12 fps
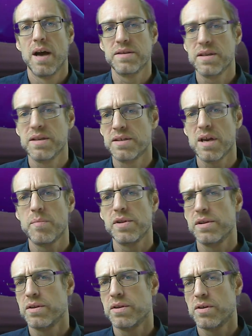As an
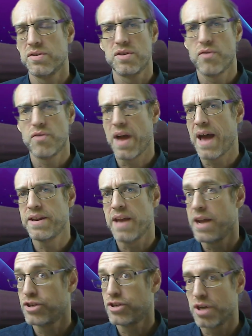example, consider
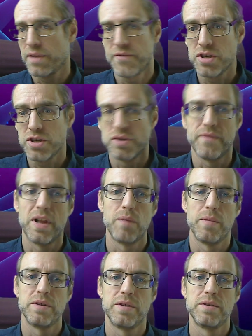any HR feature
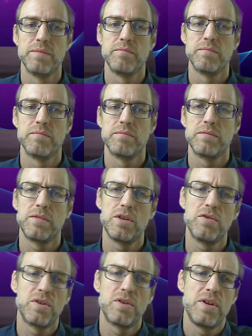development.
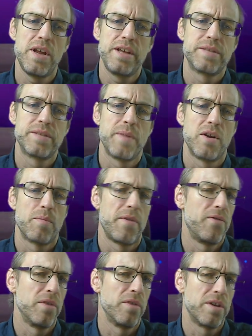User needs may not
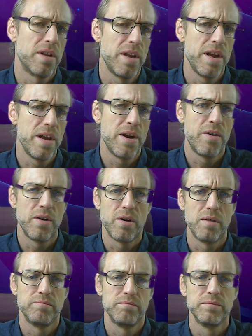be fully clear
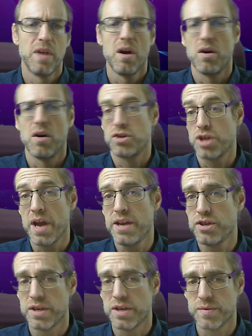or
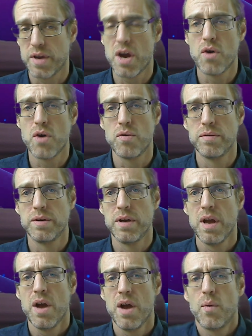change as we go.
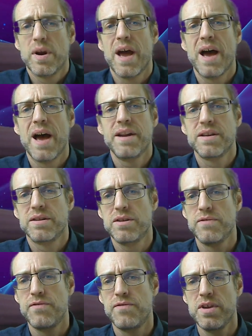When adding a
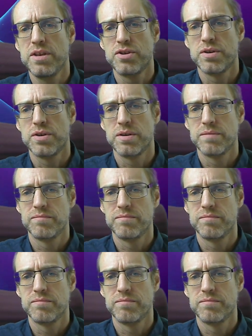new feature,